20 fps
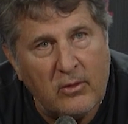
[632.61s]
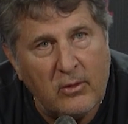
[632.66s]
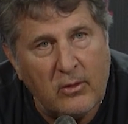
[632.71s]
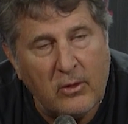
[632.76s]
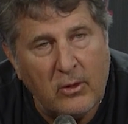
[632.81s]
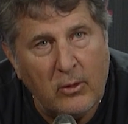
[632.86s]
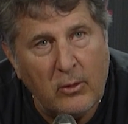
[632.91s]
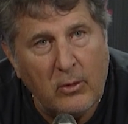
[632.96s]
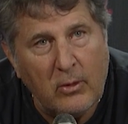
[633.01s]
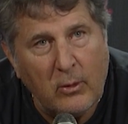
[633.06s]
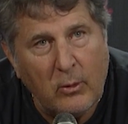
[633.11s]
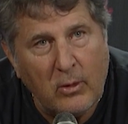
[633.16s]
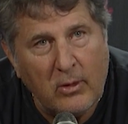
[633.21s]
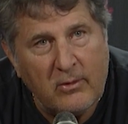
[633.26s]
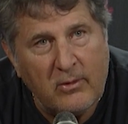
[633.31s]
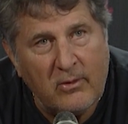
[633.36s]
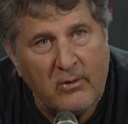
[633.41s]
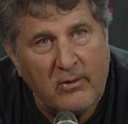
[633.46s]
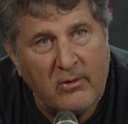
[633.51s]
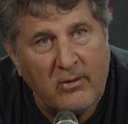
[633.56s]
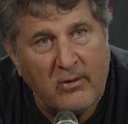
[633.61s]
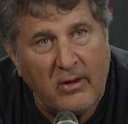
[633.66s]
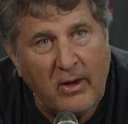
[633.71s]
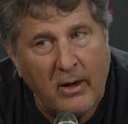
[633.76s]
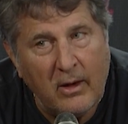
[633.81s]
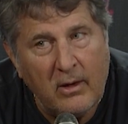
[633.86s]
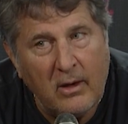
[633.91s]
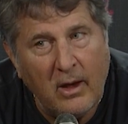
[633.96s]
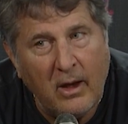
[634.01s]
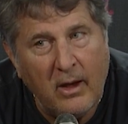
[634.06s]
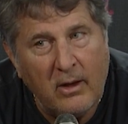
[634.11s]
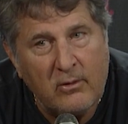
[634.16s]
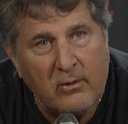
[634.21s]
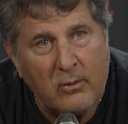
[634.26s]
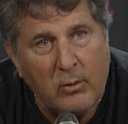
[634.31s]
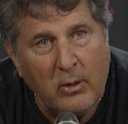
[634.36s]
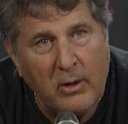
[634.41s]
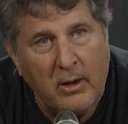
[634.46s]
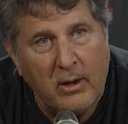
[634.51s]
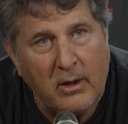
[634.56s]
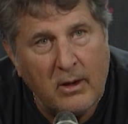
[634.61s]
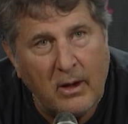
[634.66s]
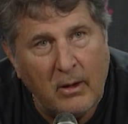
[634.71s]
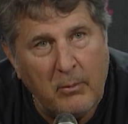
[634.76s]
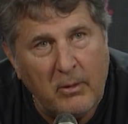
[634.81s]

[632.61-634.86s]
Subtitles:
or two that wasn't said last week?